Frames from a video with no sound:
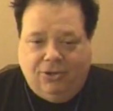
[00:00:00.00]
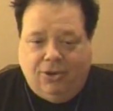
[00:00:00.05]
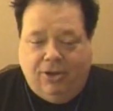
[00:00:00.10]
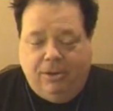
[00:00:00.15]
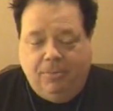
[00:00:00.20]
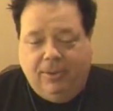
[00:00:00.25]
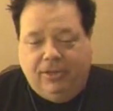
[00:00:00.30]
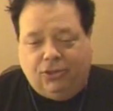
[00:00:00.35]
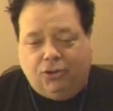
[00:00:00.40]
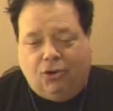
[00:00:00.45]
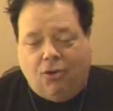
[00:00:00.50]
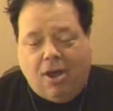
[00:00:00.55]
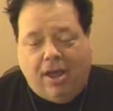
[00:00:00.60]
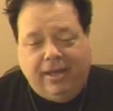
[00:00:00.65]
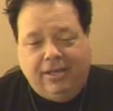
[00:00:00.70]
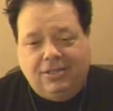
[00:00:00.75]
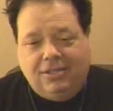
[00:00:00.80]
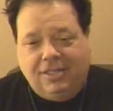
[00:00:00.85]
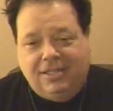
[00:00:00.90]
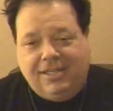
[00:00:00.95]
going to be
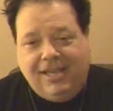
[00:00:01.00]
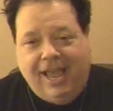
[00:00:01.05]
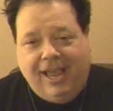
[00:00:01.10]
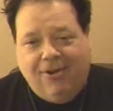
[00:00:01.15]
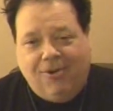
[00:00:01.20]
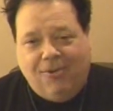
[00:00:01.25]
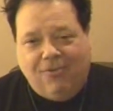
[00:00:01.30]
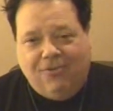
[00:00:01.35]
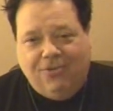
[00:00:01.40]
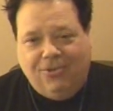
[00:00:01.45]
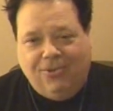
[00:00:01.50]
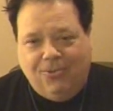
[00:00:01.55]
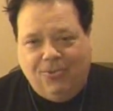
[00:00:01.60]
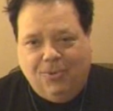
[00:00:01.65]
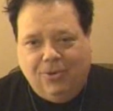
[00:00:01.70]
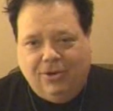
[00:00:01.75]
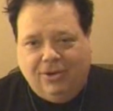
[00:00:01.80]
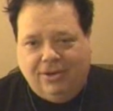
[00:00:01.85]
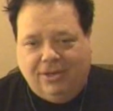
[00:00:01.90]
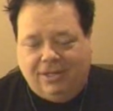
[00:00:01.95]
trying to take over the
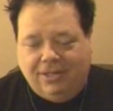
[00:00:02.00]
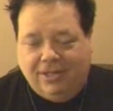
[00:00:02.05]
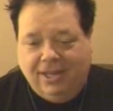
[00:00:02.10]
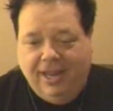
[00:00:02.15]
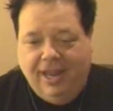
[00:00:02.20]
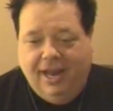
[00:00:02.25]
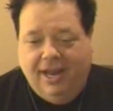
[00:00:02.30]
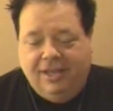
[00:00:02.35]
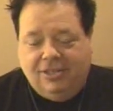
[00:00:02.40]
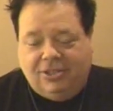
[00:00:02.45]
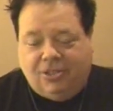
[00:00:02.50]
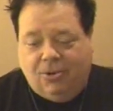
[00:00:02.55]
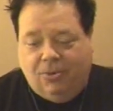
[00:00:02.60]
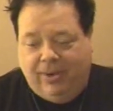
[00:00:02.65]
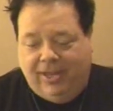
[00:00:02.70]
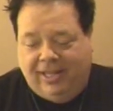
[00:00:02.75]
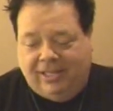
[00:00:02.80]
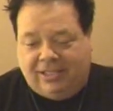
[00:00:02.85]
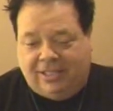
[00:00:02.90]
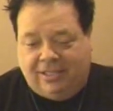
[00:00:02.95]
world.
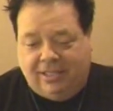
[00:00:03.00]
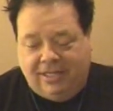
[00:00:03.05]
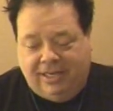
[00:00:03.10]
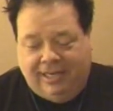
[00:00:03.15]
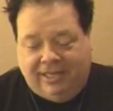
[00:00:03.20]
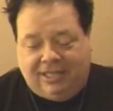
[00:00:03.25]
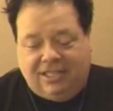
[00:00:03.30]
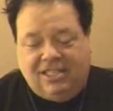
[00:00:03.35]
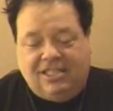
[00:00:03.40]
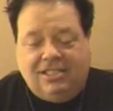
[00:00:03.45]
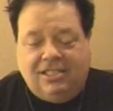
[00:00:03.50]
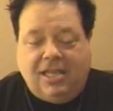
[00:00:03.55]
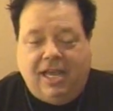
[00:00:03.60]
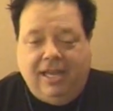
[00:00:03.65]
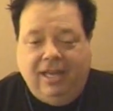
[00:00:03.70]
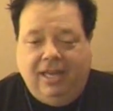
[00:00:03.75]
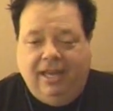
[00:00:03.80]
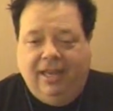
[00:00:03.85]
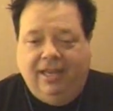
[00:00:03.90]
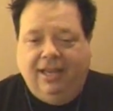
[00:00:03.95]
So it's
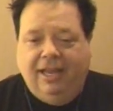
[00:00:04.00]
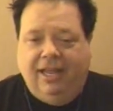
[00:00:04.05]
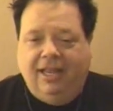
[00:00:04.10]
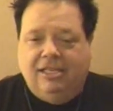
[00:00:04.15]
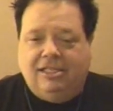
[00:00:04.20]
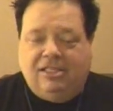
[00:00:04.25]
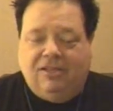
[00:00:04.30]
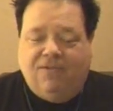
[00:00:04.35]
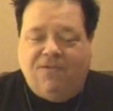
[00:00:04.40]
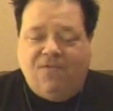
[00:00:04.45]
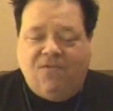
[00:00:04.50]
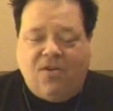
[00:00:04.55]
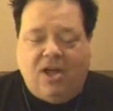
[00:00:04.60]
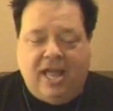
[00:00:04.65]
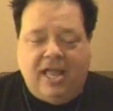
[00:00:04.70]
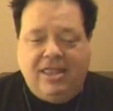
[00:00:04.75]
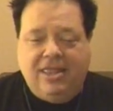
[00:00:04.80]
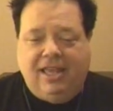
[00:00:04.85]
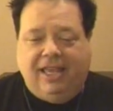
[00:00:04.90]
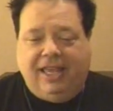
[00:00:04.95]
exciting, it's
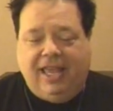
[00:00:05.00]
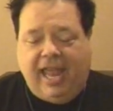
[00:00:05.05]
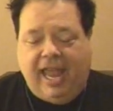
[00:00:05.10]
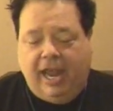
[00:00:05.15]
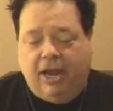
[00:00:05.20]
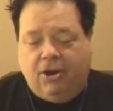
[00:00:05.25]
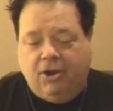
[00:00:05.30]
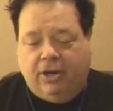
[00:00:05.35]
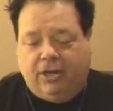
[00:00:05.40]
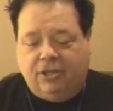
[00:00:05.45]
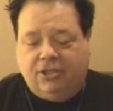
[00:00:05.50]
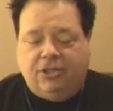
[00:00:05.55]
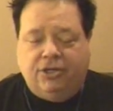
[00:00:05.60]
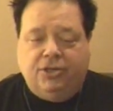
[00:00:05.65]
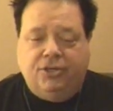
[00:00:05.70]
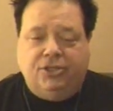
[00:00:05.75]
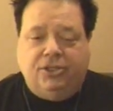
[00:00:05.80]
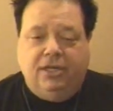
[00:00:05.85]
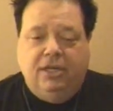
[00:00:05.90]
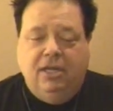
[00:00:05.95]
fun, the
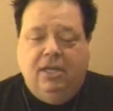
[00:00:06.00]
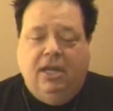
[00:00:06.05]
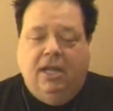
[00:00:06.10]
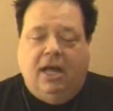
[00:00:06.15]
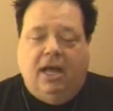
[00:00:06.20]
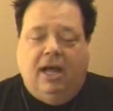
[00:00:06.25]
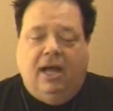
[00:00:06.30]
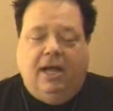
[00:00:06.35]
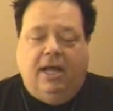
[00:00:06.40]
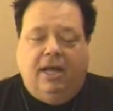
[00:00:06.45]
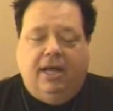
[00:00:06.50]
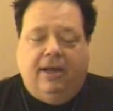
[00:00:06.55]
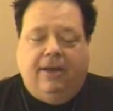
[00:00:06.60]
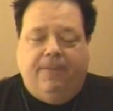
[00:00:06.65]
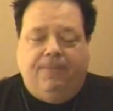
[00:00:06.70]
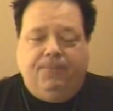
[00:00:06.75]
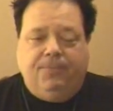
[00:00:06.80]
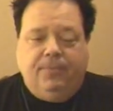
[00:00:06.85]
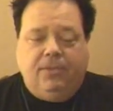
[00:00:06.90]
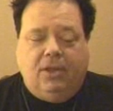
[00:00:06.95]
characters
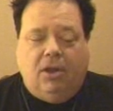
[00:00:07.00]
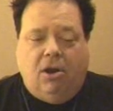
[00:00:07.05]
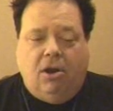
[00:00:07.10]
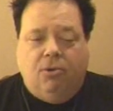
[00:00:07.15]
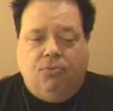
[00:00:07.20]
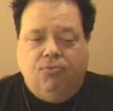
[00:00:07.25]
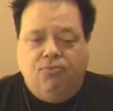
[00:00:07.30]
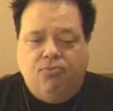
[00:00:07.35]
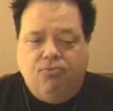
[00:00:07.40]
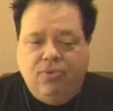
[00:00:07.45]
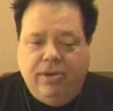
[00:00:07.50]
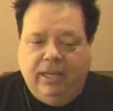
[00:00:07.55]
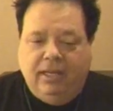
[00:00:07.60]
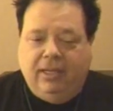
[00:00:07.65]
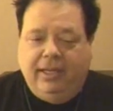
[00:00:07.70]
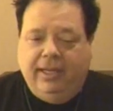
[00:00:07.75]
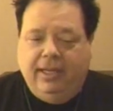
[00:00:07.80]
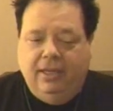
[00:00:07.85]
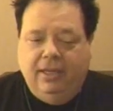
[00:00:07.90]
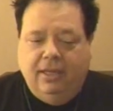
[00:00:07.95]
are
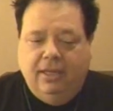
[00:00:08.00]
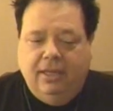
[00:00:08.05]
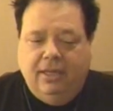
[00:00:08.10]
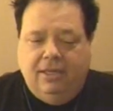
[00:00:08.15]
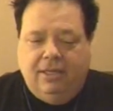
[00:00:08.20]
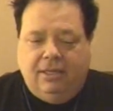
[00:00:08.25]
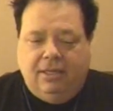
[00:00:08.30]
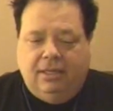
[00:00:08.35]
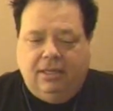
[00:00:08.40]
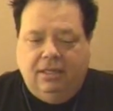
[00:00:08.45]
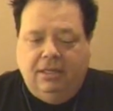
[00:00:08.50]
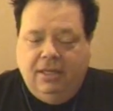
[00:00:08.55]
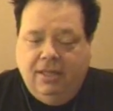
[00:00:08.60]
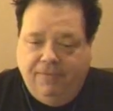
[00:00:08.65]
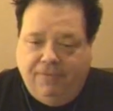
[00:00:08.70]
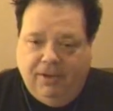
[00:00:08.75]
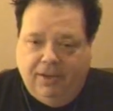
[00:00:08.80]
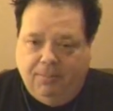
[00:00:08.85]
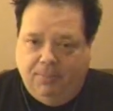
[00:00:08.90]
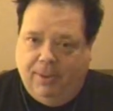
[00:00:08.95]
really
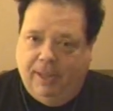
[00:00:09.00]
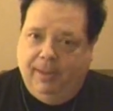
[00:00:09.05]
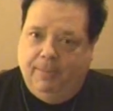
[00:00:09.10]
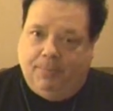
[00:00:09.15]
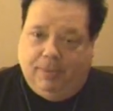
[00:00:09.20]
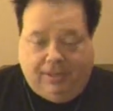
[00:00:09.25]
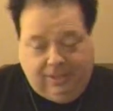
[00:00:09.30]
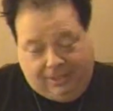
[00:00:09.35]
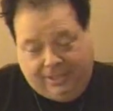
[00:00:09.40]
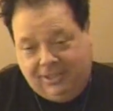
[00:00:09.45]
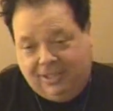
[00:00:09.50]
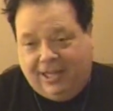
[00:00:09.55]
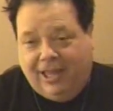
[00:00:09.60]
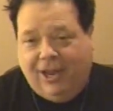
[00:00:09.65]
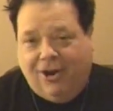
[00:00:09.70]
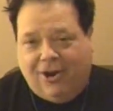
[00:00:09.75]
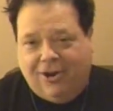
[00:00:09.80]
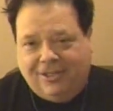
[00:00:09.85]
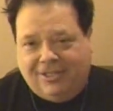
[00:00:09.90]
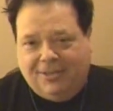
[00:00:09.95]
living people, at least
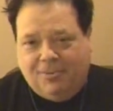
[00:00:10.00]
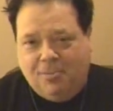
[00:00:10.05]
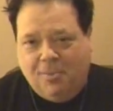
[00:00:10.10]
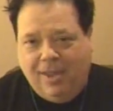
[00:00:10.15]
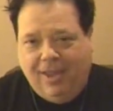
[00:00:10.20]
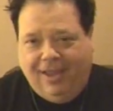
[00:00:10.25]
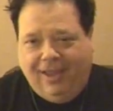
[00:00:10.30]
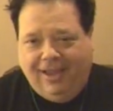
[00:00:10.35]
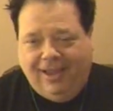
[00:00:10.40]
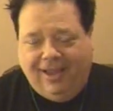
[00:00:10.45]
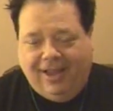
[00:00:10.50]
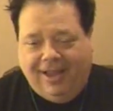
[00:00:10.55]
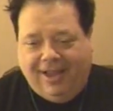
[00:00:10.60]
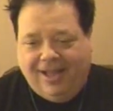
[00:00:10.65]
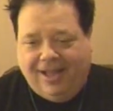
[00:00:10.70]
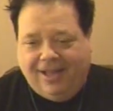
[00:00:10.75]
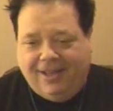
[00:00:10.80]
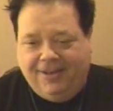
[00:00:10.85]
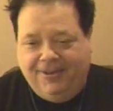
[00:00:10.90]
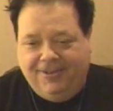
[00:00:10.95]
they are to me.
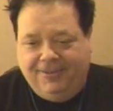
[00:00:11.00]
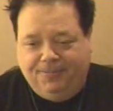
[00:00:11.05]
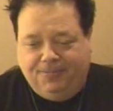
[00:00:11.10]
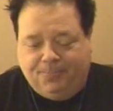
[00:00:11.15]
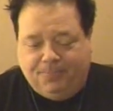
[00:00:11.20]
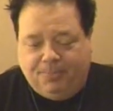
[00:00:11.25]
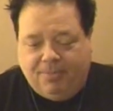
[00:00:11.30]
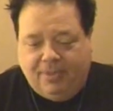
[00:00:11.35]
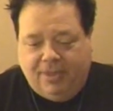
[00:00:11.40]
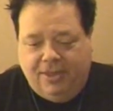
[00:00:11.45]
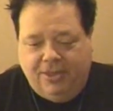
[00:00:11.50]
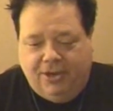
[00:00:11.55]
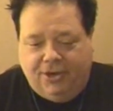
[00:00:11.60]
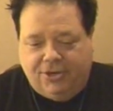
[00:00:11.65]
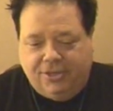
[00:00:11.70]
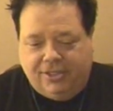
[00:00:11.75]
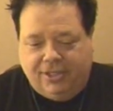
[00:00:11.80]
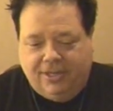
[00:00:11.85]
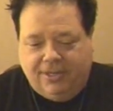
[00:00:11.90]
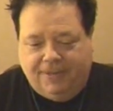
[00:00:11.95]

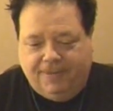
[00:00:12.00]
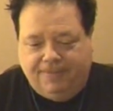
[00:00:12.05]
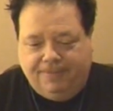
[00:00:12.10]
There's